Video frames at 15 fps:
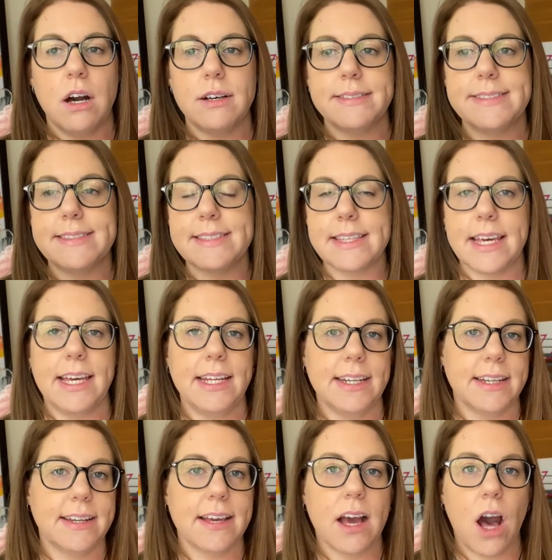
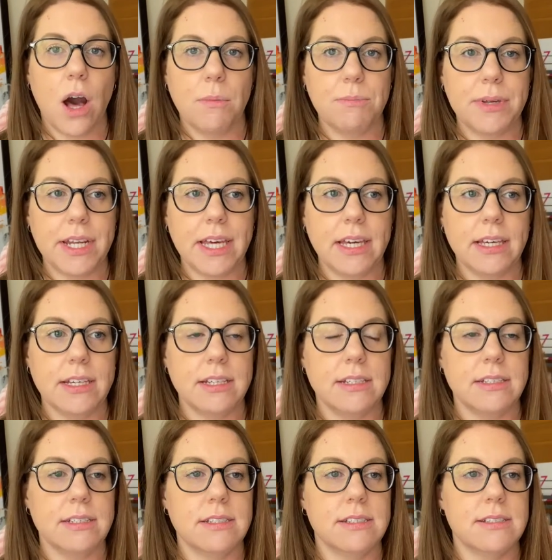skin
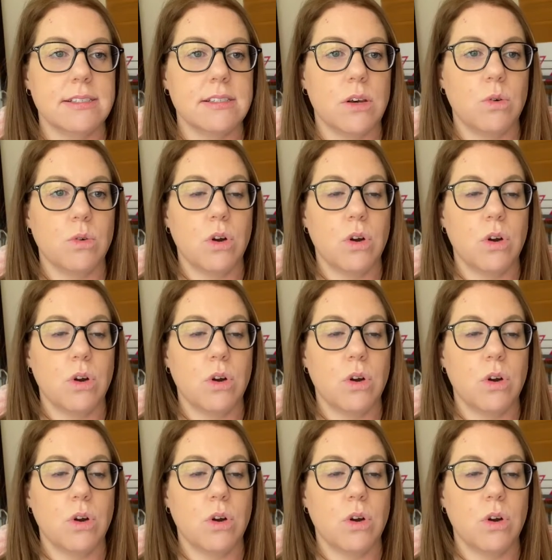companies,